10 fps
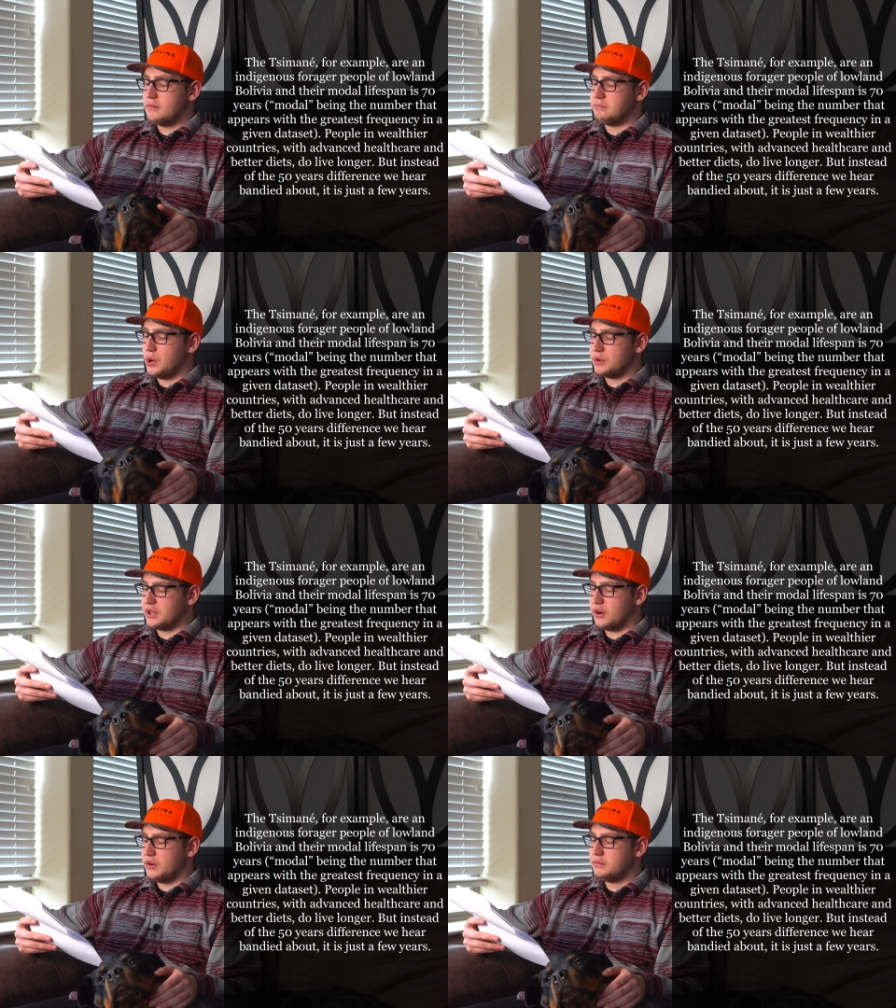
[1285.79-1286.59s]

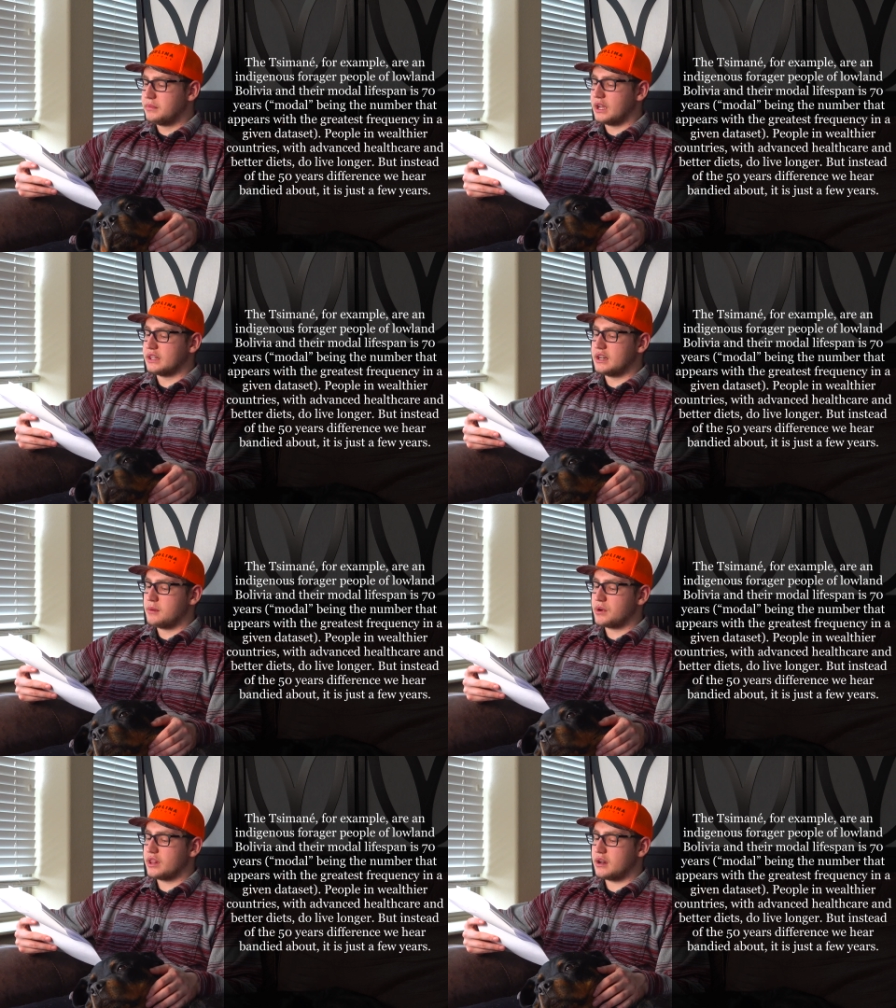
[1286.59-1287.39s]
modial being the
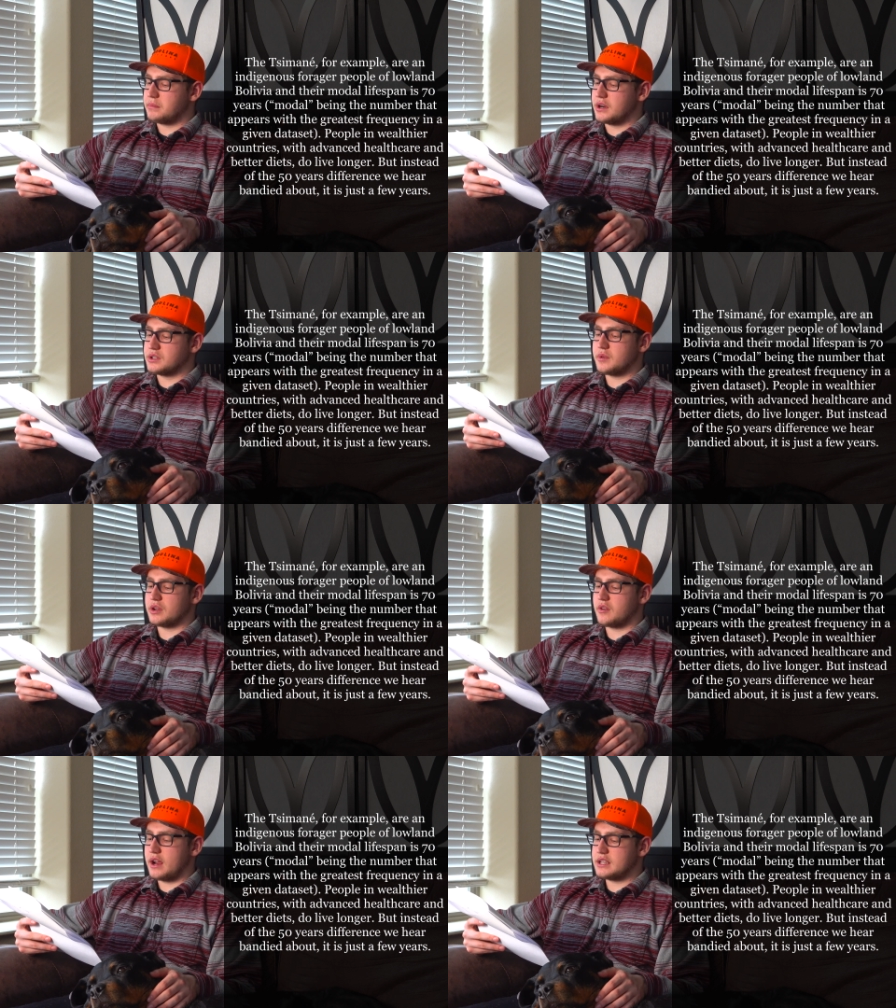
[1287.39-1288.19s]
number that appears with
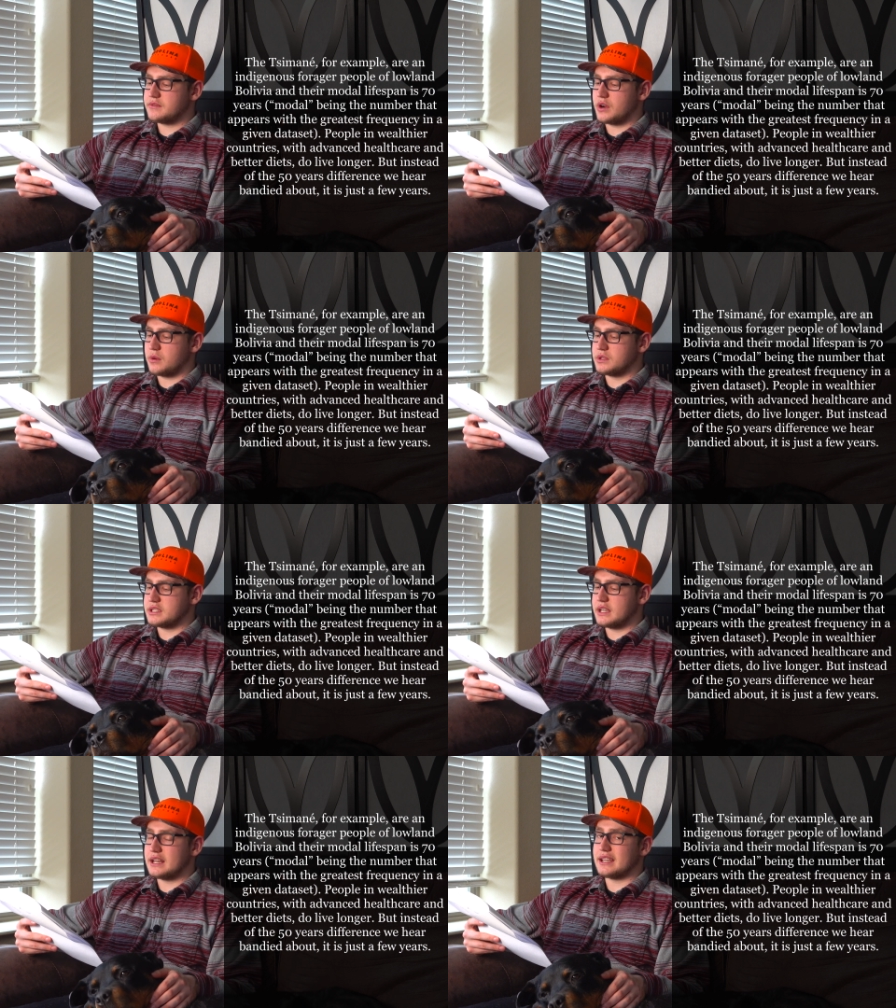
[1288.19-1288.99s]
the greatest
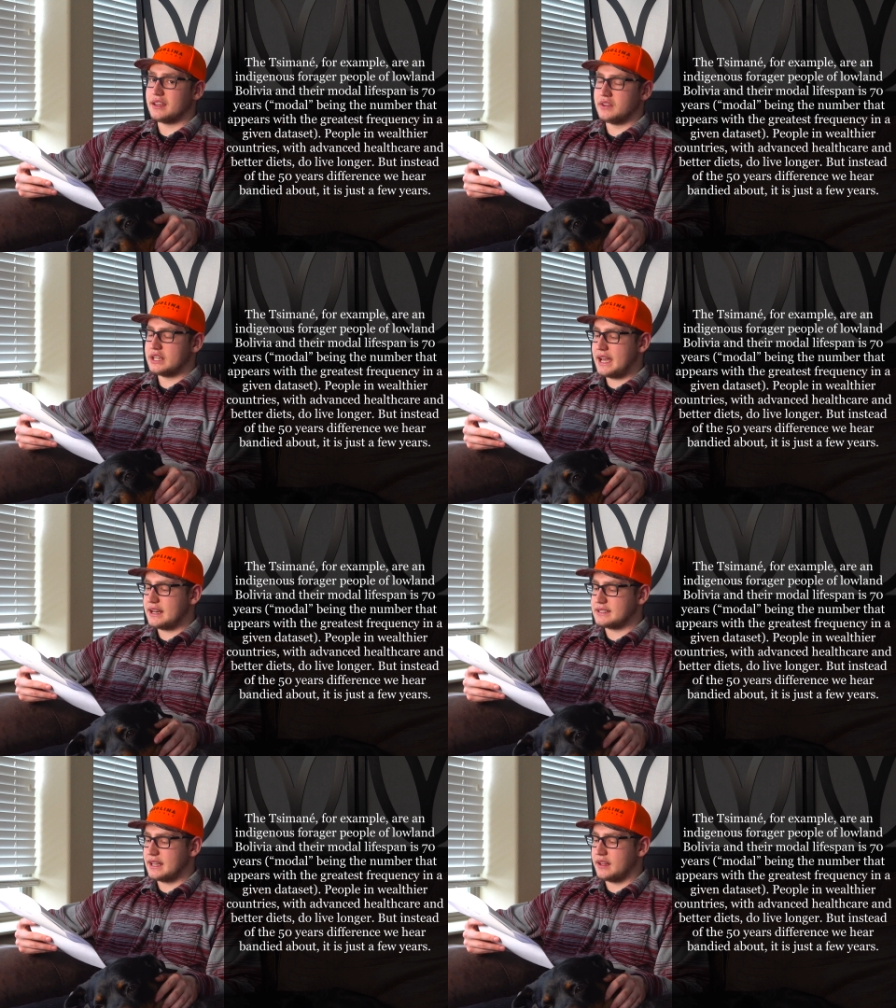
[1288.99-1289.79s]
frequency in a given
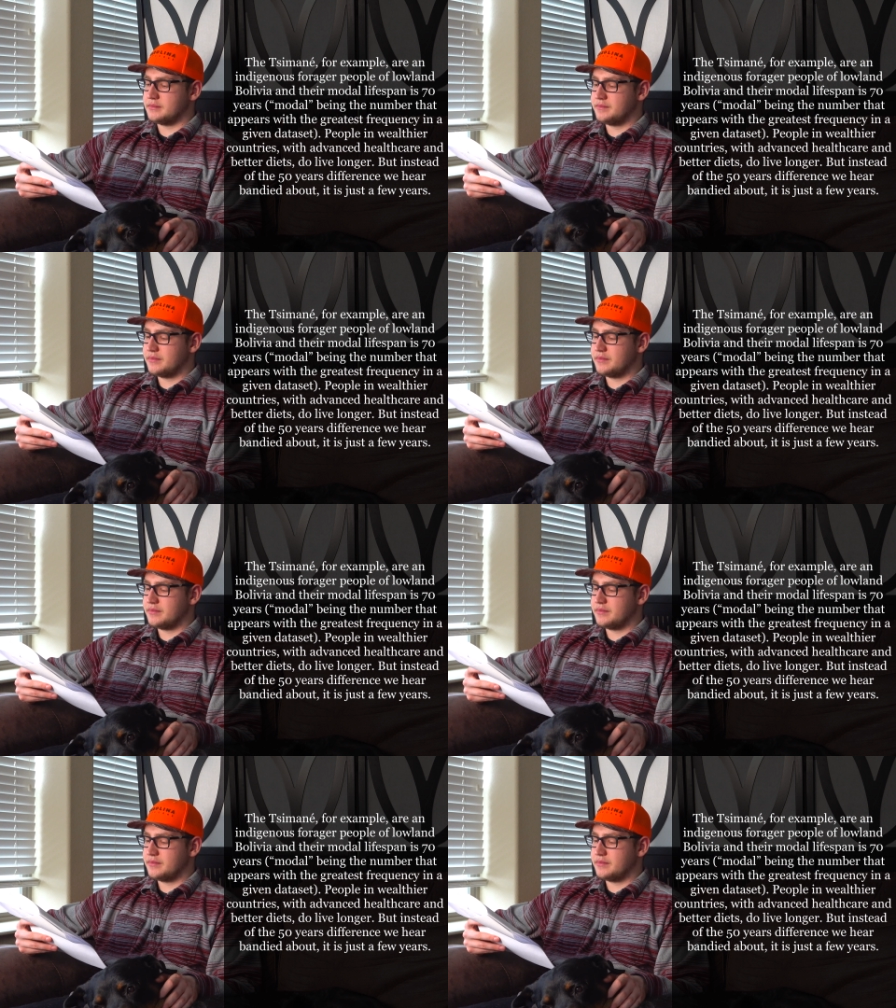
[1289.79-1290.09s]
dataset.